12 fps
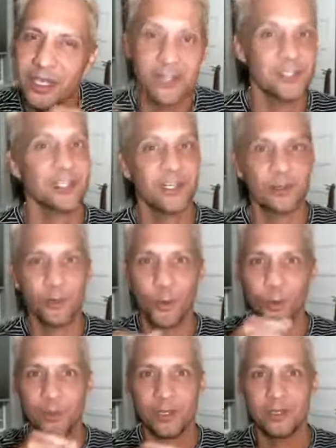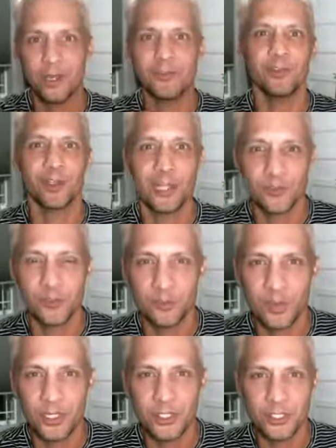Actually, I don't hold it. I have an electric
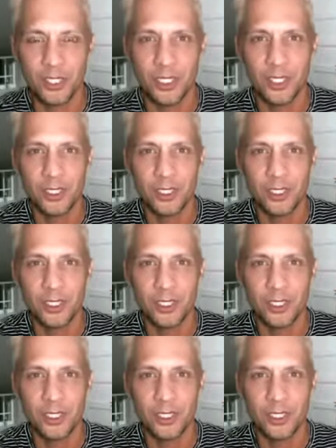brush.